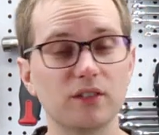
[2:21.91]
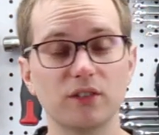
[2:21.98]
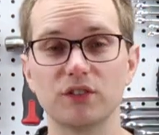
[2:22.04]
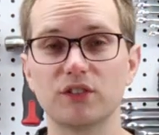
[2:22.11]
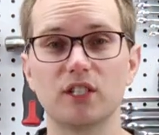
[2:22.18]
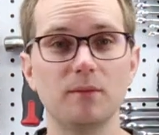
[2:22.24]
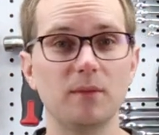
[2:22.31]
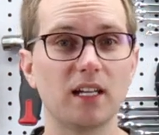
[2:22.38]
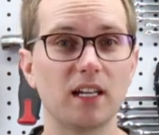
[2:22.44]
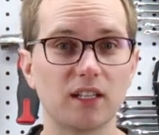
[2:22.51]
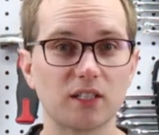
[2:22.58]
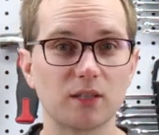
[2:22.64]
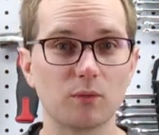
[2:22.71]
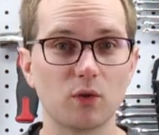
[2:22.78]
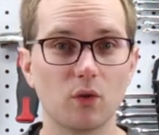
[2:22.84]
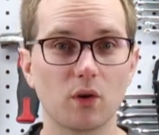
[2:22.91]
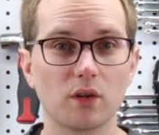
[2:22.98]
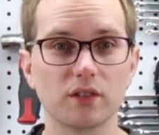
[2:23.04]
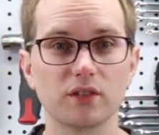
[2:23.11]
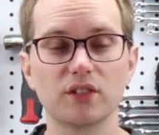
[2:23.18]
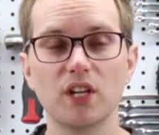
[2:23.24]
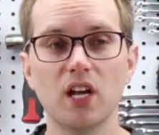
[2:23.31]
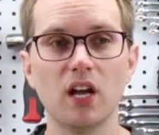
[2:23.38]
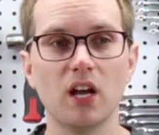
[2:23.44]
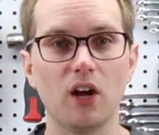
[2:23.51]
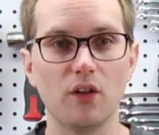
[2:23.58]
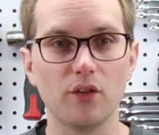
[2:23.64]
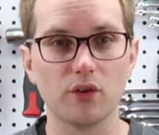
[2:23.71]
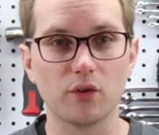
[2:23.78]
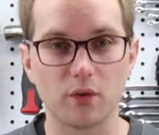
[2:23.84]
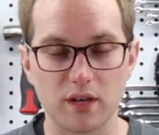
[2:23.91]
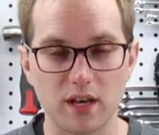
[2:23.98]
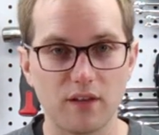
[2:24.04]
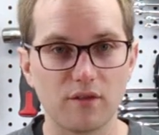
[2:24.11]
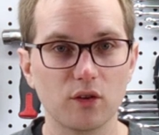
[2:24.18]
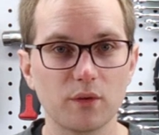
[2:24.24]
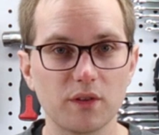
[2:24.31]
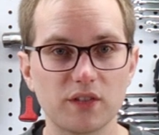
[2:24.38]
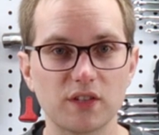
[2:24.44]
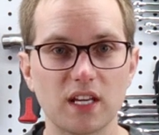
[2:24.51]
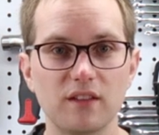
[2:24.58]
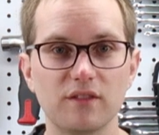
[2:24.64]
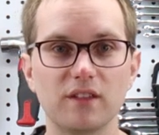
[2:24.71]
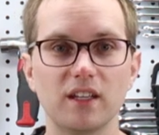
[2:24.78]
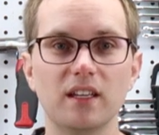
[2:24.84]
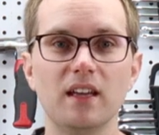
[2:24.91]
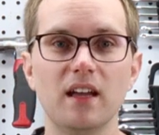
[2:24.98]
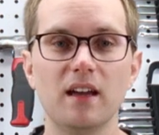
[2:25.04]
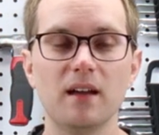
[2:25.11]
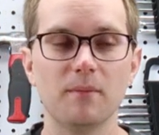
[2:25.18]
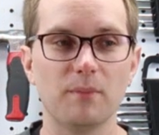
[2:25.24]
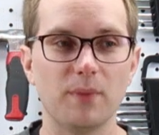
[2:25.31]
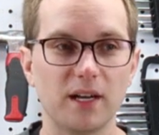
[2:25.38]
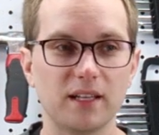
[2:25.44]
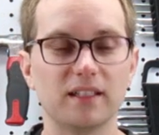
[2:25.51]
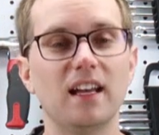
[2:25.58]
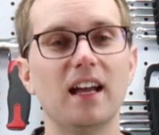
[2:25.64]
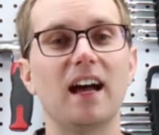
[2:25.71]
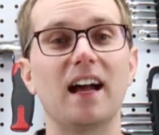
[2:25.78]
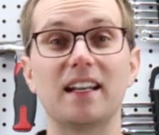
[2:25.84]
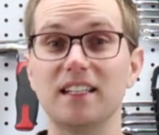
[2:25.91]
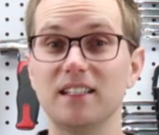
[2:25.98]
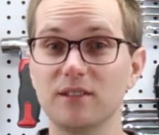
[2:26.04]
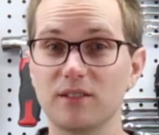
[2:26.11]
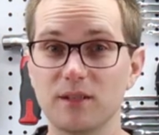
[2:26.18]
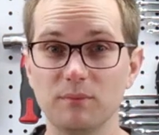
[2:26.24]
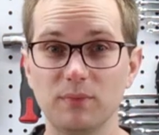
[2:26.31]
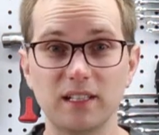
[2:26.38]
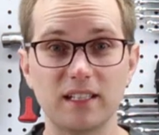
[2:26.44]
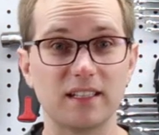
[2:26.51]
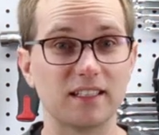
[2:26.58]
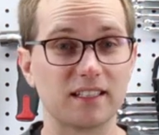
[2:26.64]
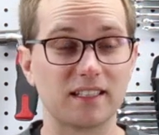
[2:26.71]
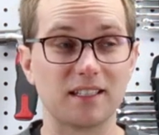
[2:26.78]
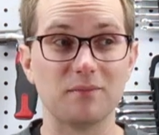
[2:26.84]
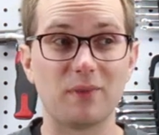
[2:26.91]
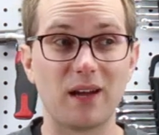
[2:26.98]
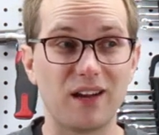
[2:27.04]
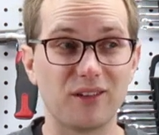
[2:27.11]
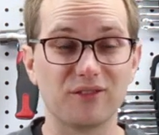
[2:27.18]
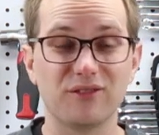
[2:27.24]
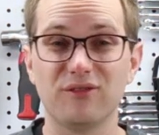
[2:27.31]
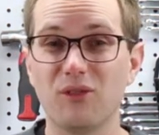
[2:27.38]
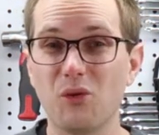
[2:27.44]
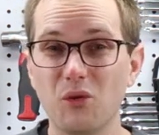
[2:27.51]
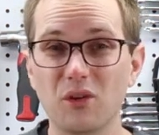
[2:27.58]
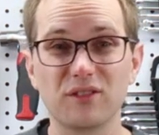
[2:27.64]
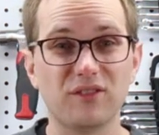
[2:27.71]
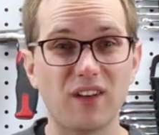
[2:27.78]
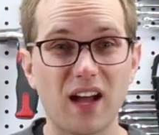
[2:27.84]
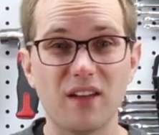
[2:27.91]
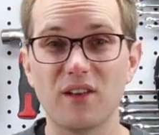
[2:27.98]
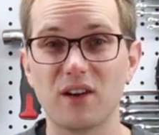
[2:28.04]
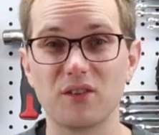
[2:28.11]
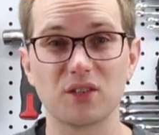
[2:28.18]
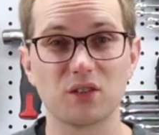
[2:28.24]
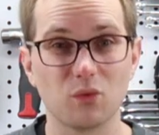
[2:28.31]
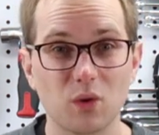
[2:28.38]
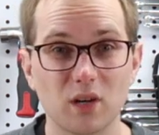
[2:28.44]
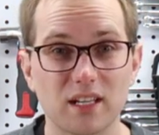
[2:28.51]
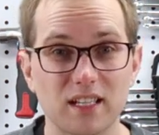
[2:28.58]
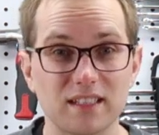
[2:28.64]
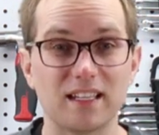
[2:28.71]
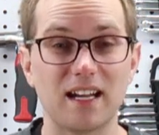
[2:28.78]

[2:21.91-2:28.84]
You'll see me cut some corners, although never with safety, but I need to complete this in about 4 or 5 hours of working